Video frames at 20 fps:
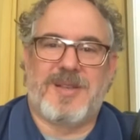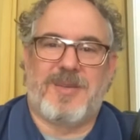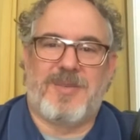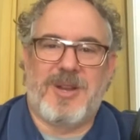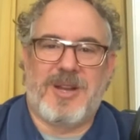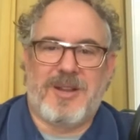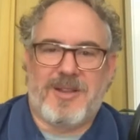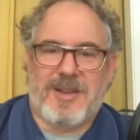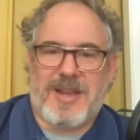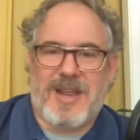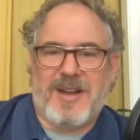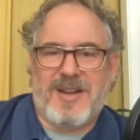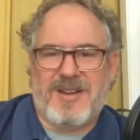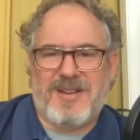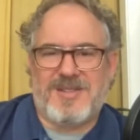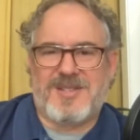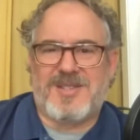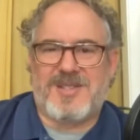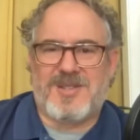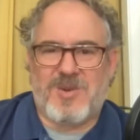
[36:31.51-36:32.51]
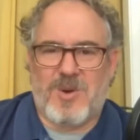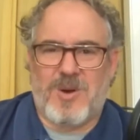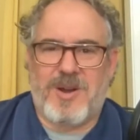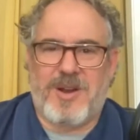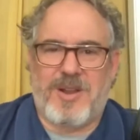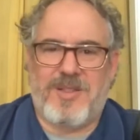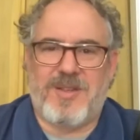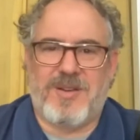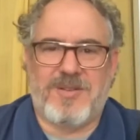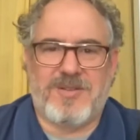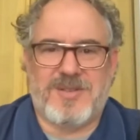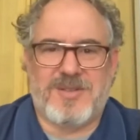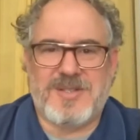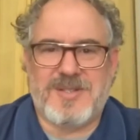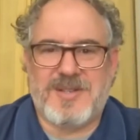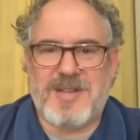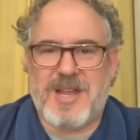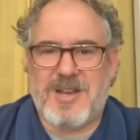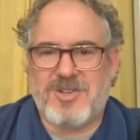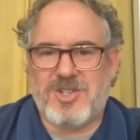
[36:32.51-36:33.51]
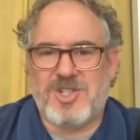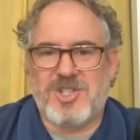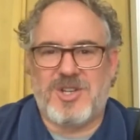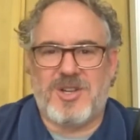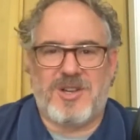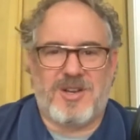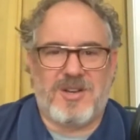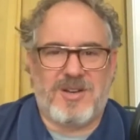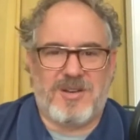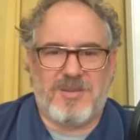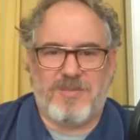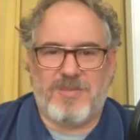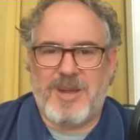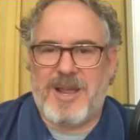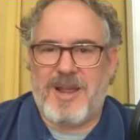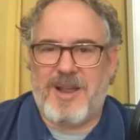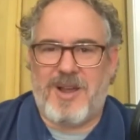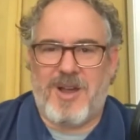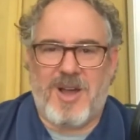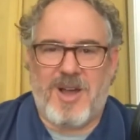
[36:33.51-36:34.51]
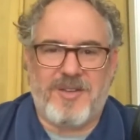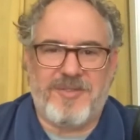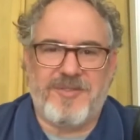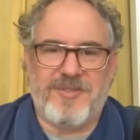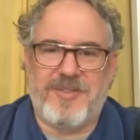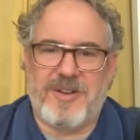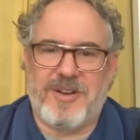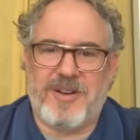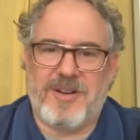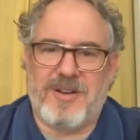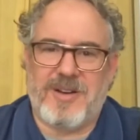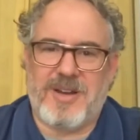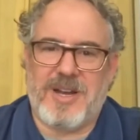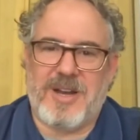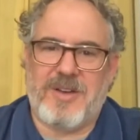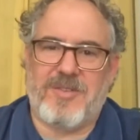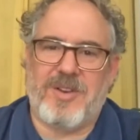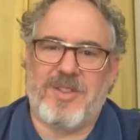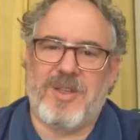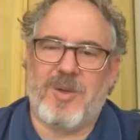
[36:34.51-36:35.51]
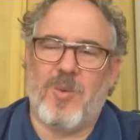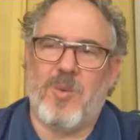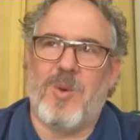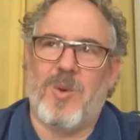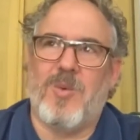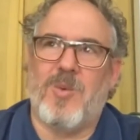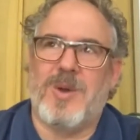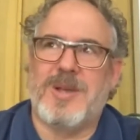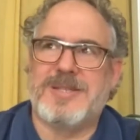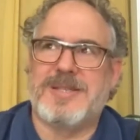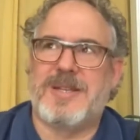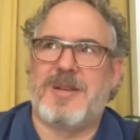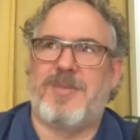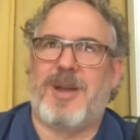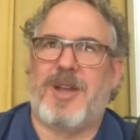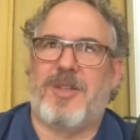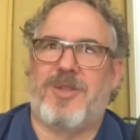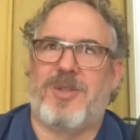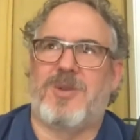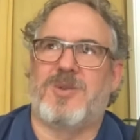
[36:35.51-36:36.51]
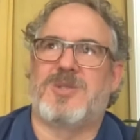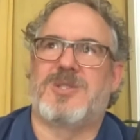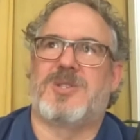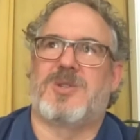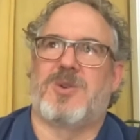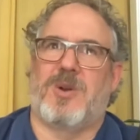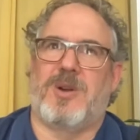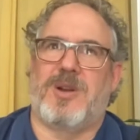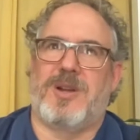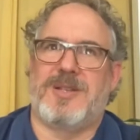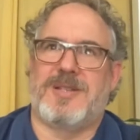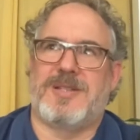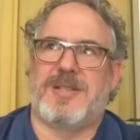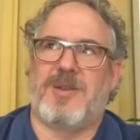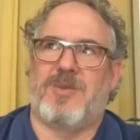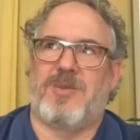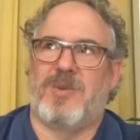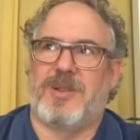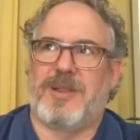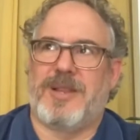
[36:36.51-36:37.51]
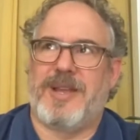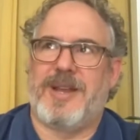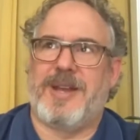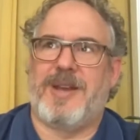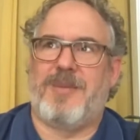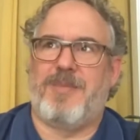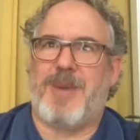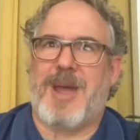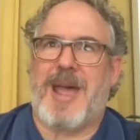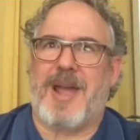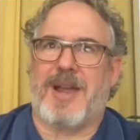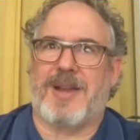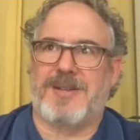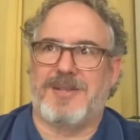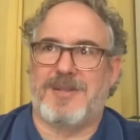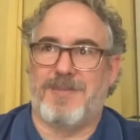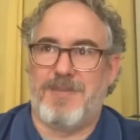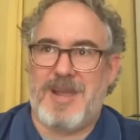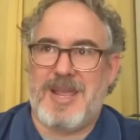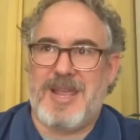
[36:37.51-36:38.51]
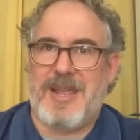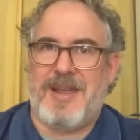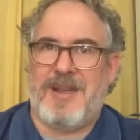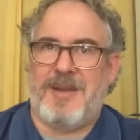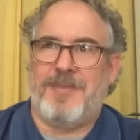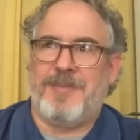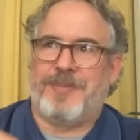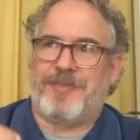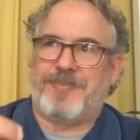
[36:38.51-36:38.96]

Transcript: I mean, like any story, there's tension and payoff and everything. What was it about those stories that related back to me